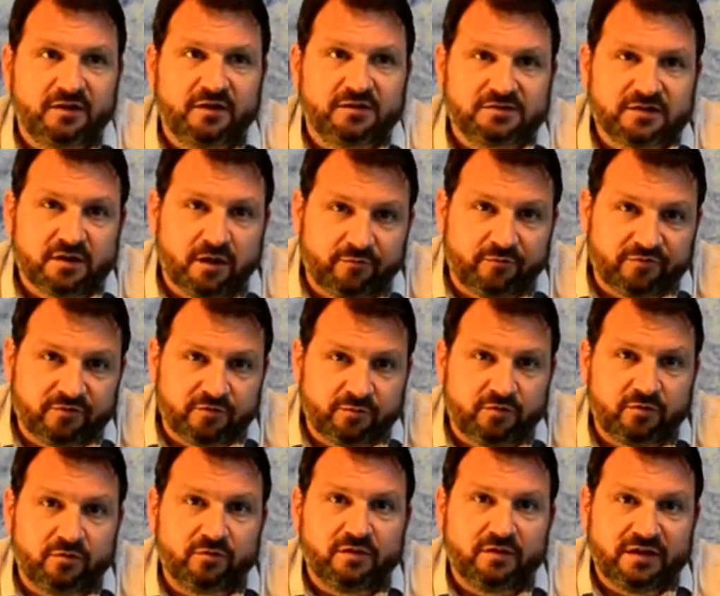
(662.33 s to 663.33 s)
it's
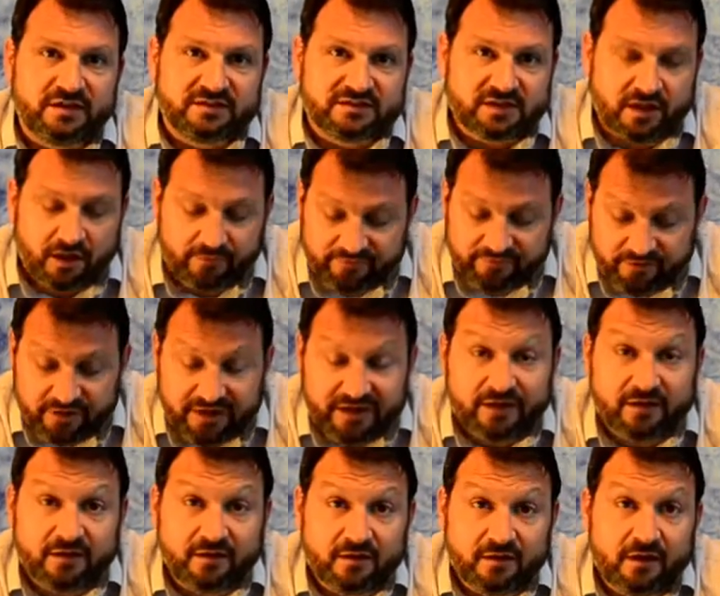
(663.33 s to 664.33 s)
comfortable, it's
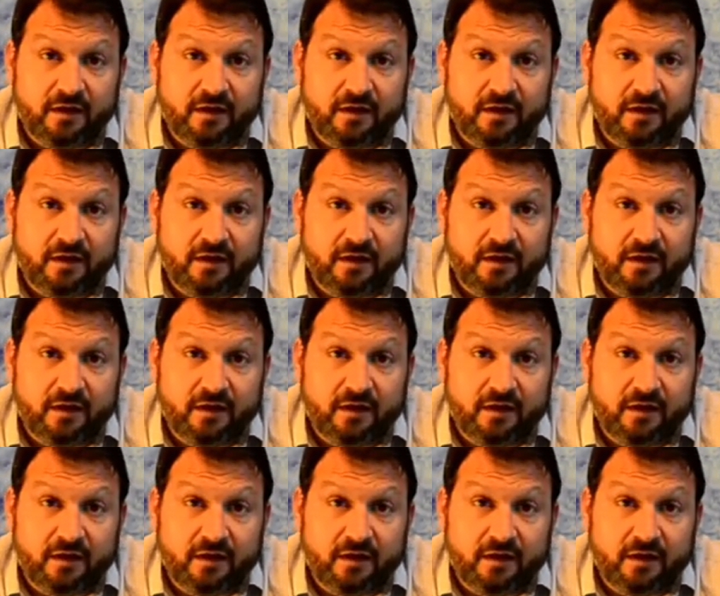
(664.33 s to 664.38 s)
comforting,